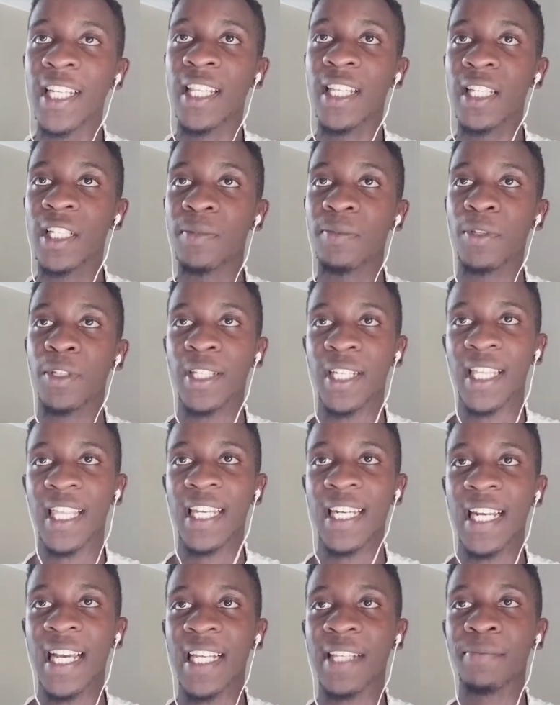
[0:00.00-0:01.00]
this music
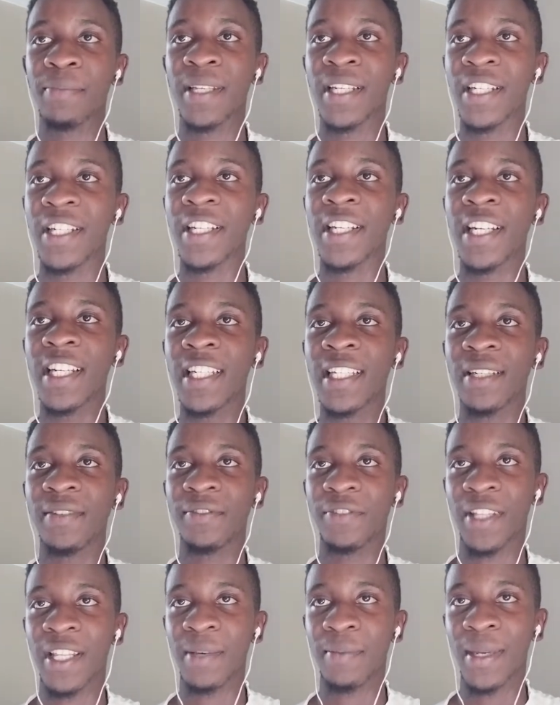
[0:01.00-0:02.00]
that has been written
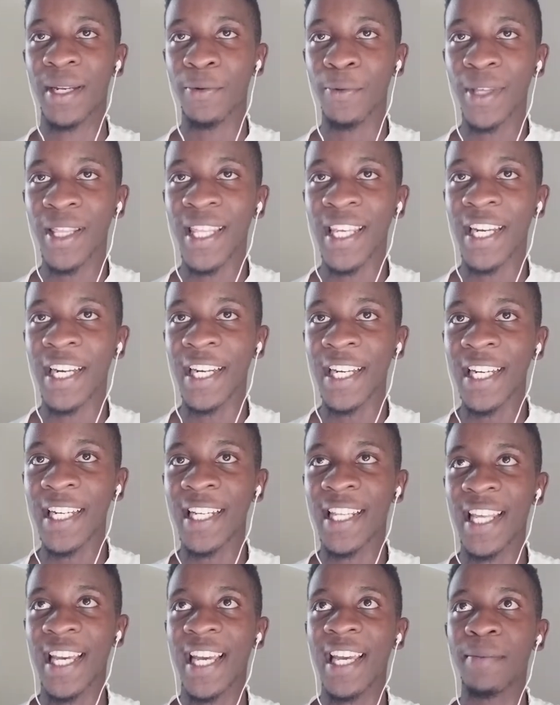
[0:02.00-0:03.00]
for them and when they read
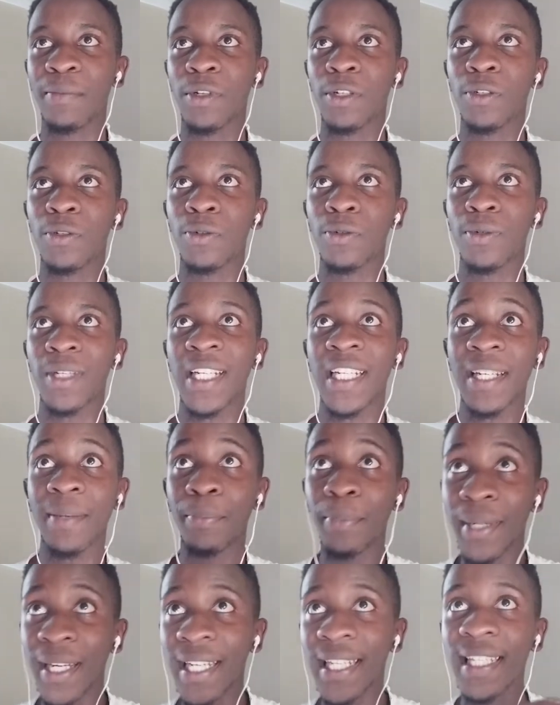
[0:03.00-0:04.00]
they're able to
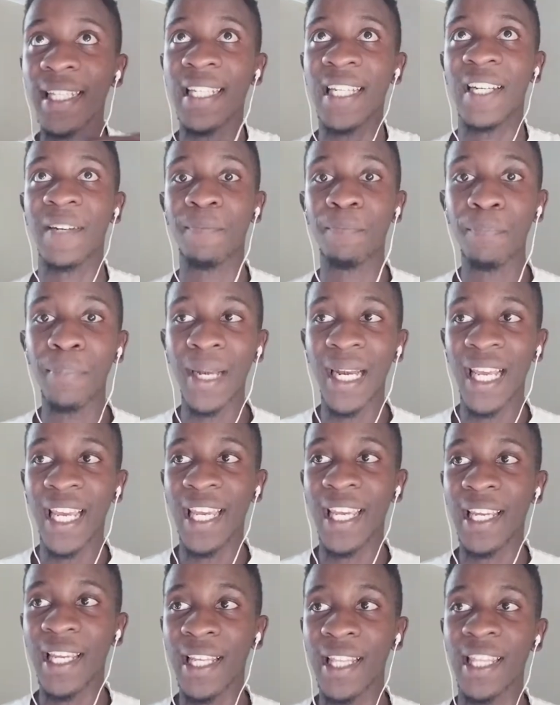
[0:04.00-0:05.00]
interpret it and
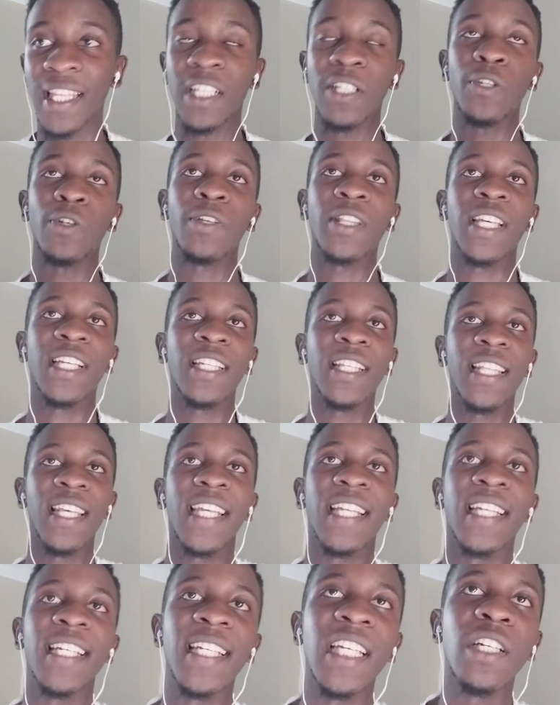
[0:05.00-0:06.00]
play the song that they
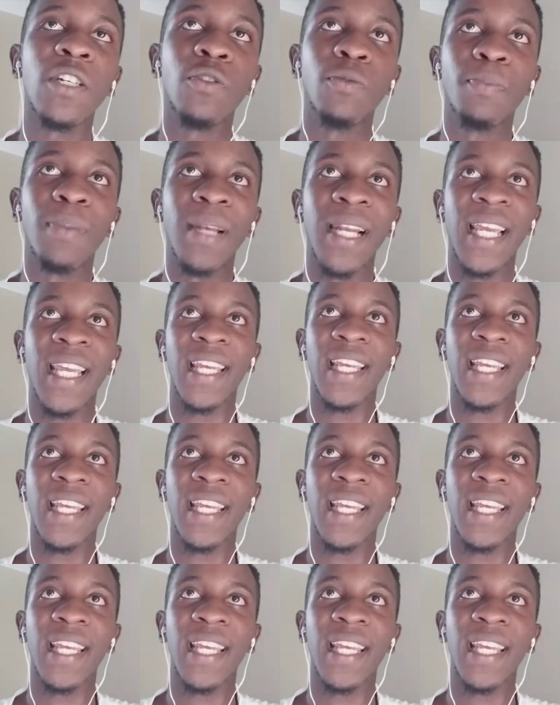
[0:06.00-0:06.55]
intend to play